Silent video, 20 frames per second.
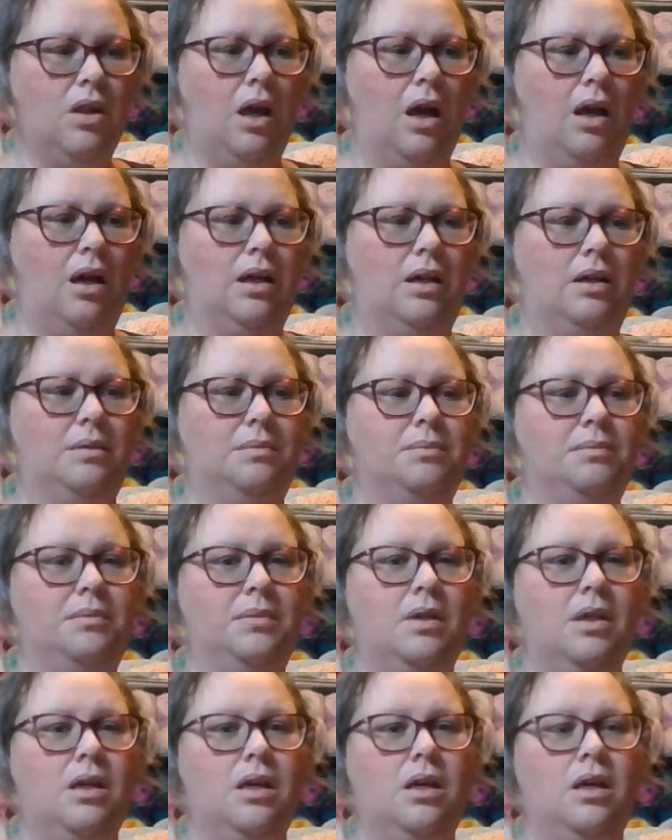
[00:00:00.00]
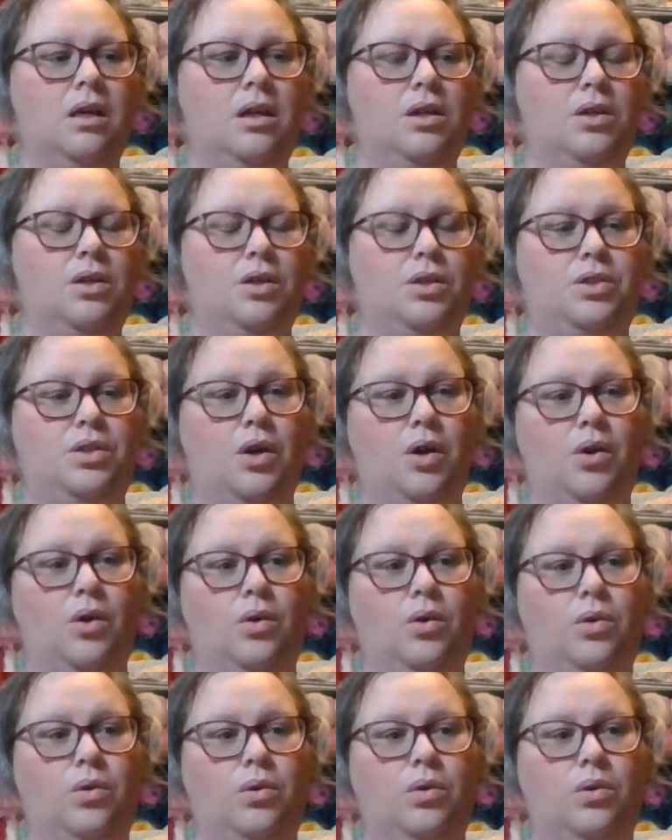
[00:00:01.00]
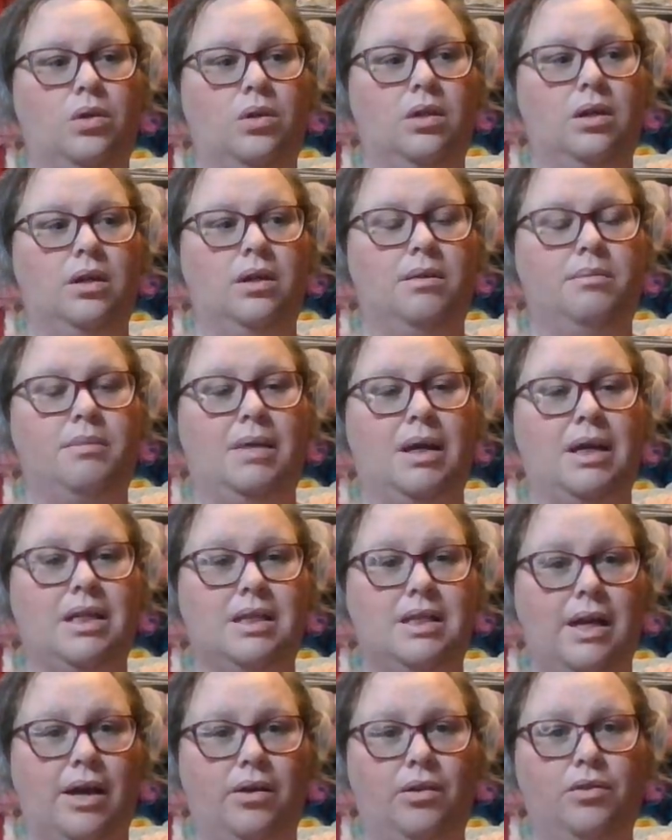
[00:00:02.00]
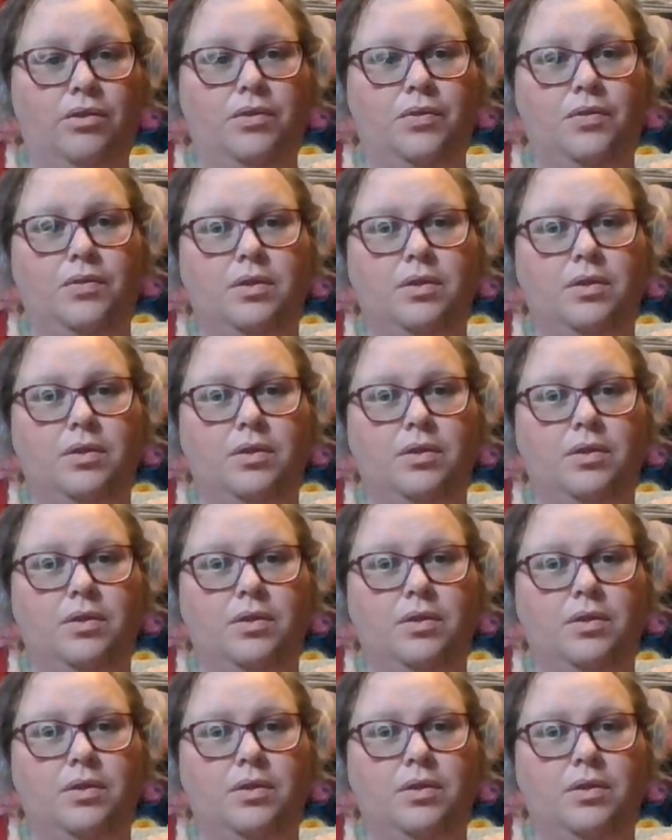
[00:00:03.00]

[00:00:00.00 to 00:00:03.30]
Um, so, myself,